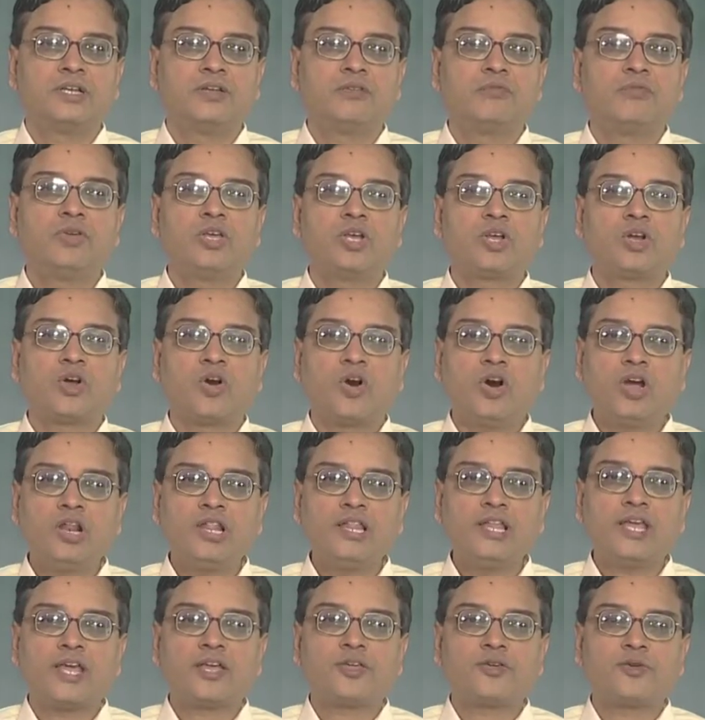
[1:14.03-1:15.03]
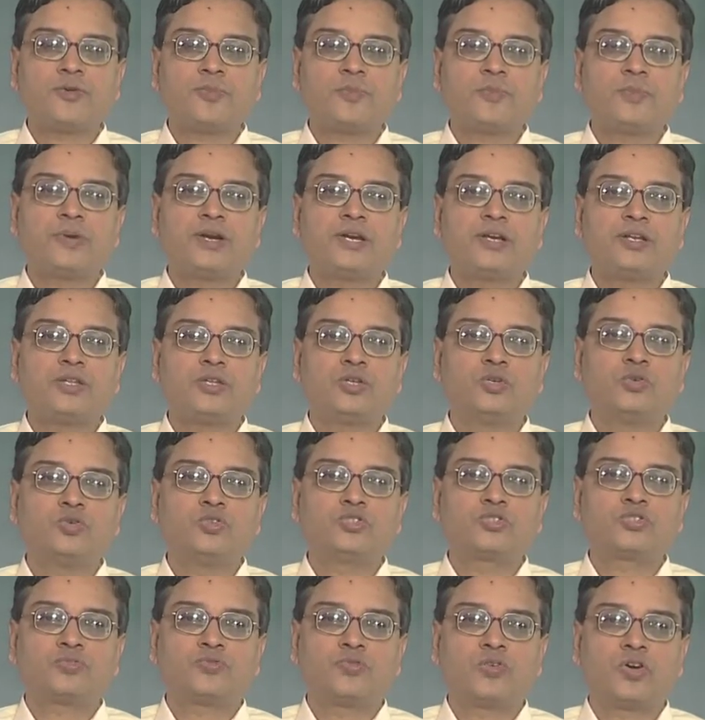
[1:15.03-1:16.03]
we call the equipment
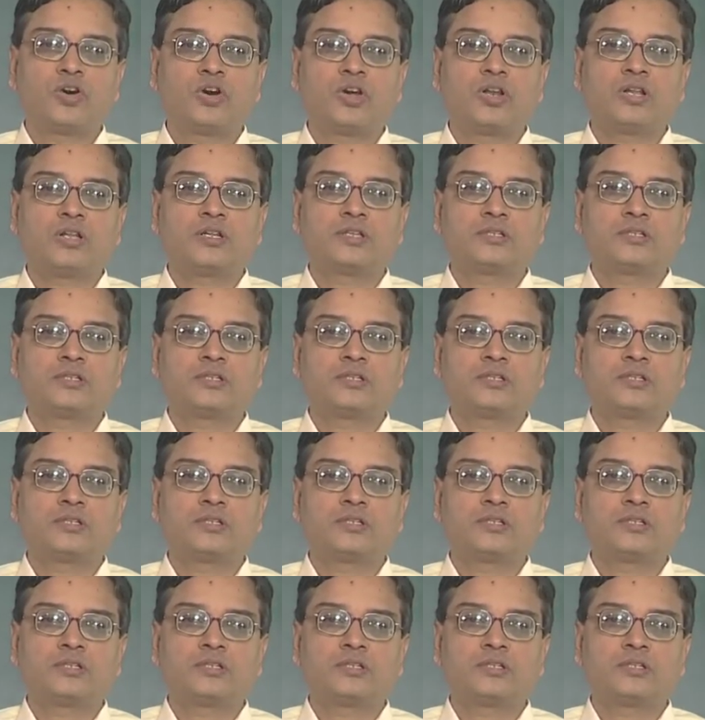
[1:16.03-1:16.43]
used for